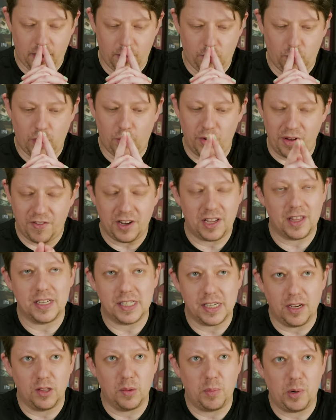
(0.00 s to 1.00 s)
Well, we figured
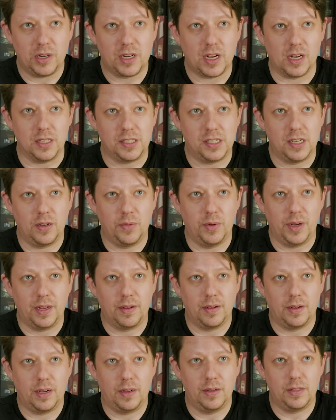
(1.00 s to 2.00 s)
this out on the podcast, didn't
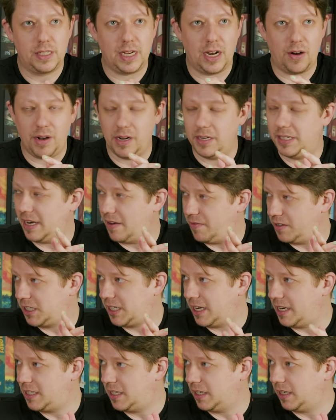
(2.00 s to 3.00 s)
we? Terry
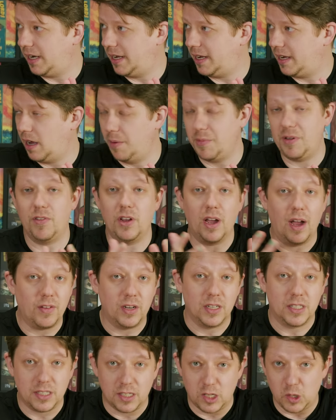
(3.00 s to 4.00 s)
devastatingly, I mean, if you
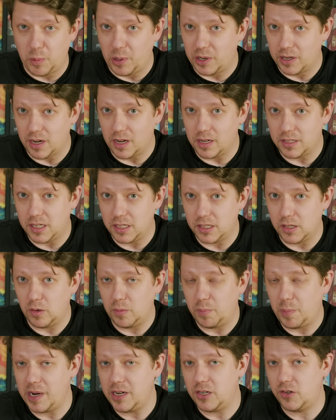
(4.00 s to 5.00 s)
haven't listened to the podcast, it's
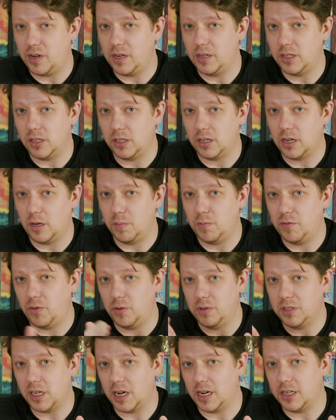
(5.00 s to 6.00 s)
on
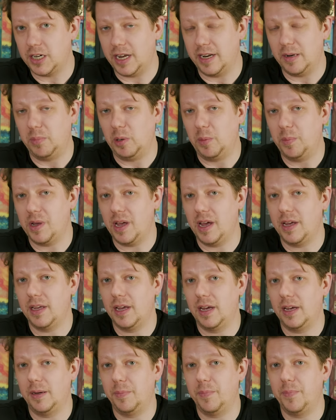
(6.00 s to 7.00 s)
patreon.com/AnnaBlompier.
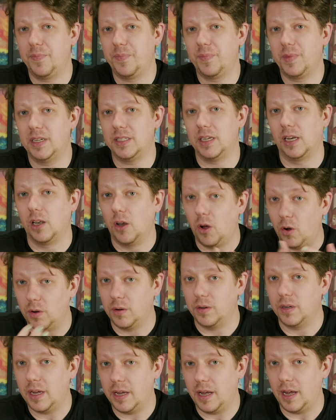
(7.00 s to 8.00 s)
There's a
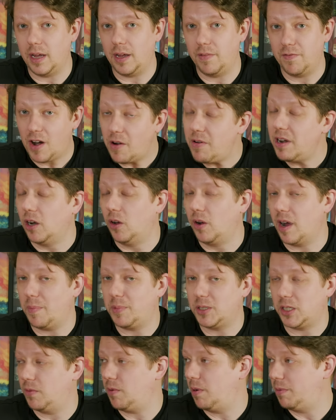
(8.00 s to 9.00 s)
long, very long
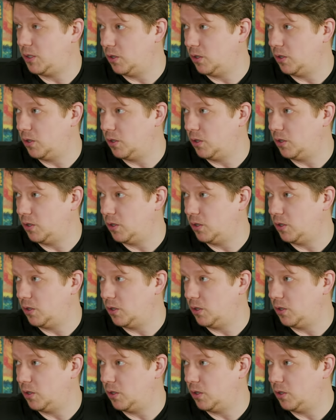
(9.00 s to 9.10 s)
episode where we